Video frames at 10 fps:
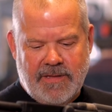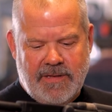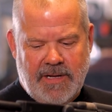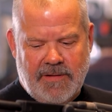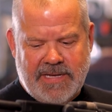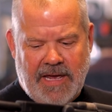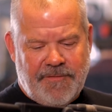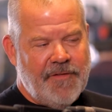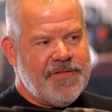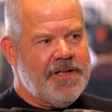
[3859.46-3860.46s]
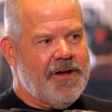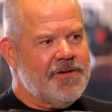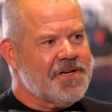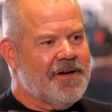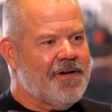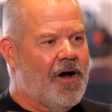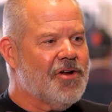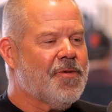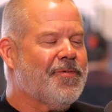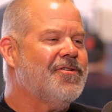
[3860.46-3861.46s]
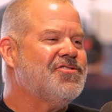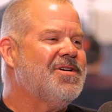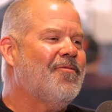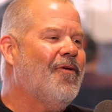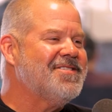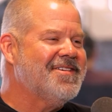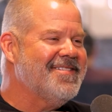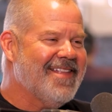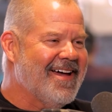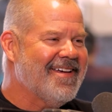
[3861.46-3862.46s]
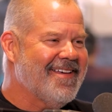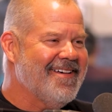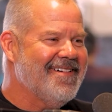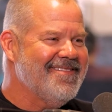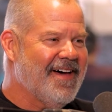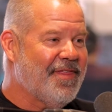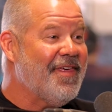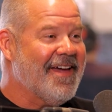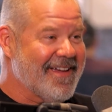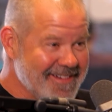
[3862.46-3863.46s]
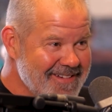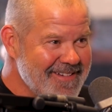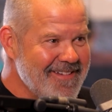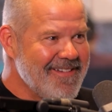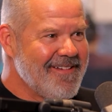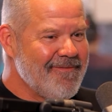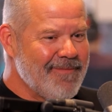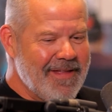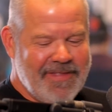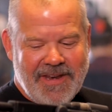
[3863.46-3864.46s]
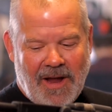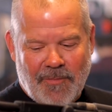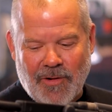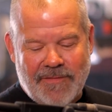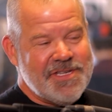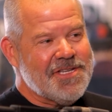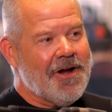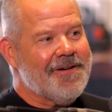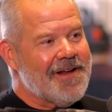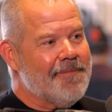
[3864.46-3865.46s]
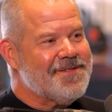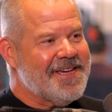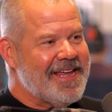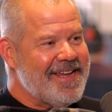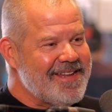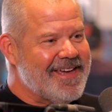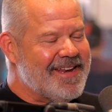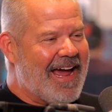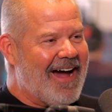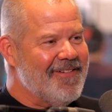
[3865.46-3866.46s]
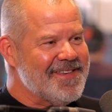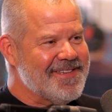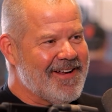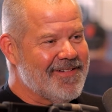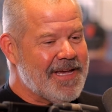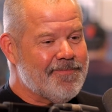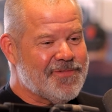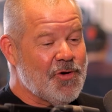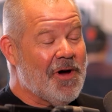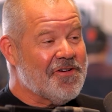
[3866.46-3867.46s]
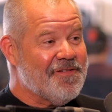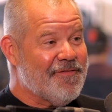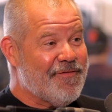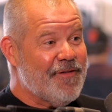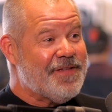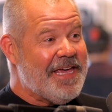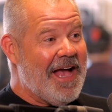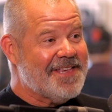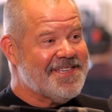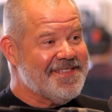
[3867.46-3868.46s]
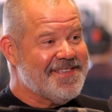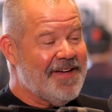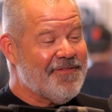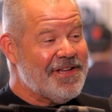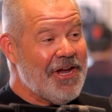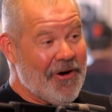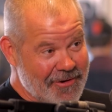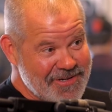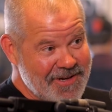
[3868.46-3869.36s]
10, 15 years ago, entrepreneurship wasn't like a thing. But the number of startups in India now is, it's up 250x in 7 years.